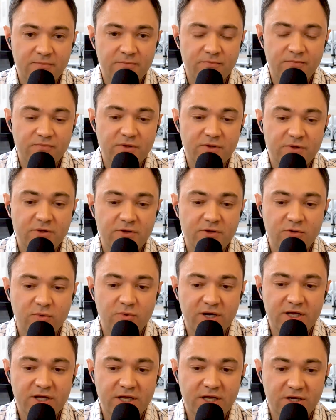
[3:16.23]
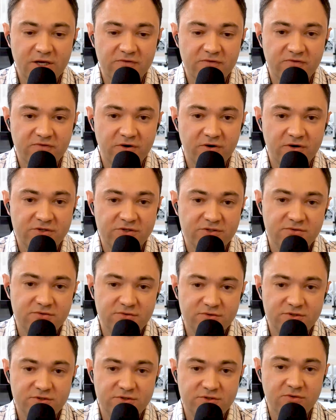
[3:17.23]
you want to get your furnace
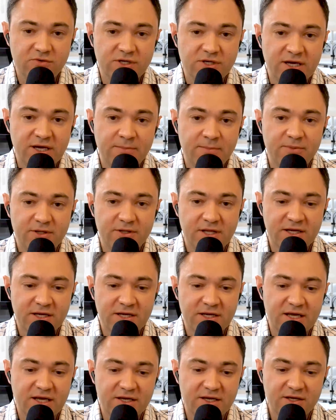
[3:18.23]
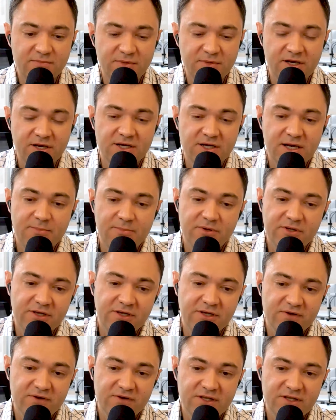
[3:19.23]
tuned up, and that could mean a couple
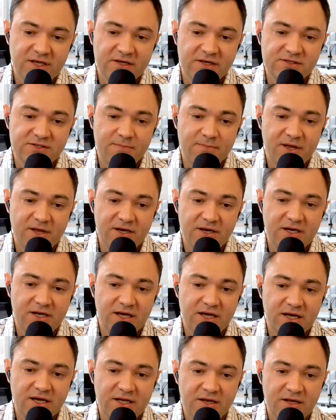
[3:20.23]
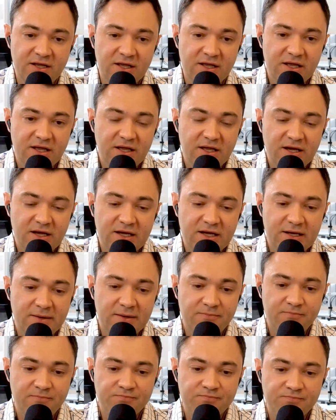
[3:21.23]
different things depending on
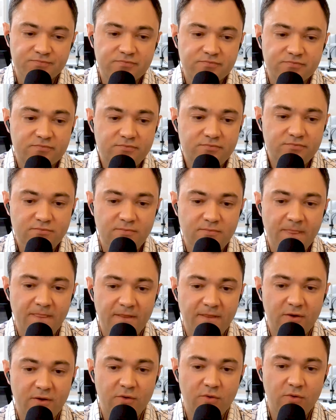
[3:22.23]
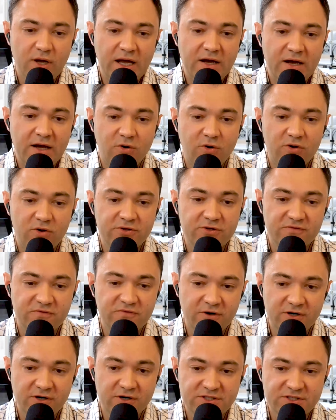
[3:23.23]
how old your
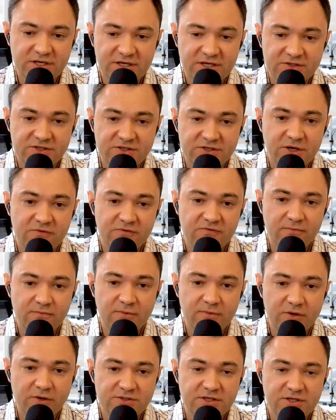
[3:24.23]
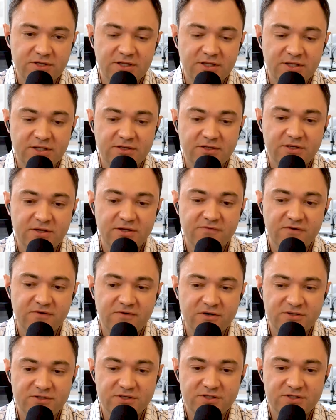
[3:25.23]
furnace is. For most of the
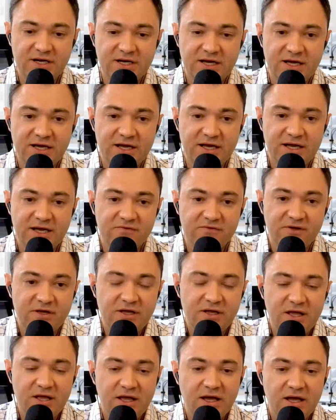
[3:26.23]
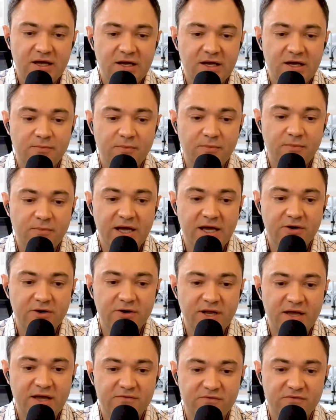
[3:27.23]
furnaces that I have, I
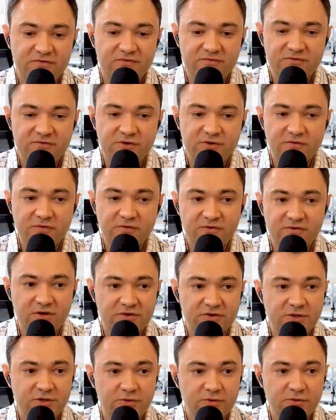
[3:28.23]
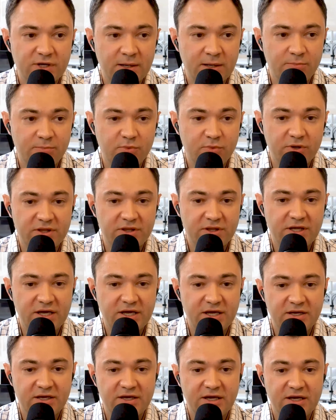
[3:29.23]
don't do a full tune-up with
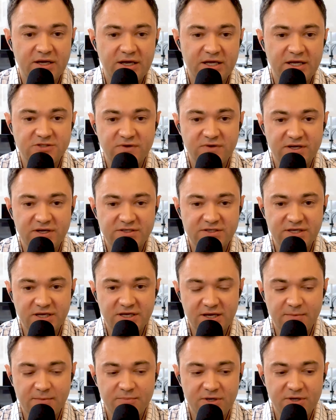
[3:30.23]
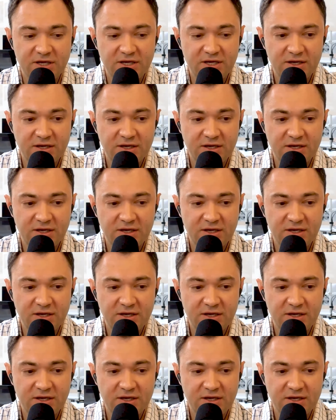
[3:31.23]
a HVAC company.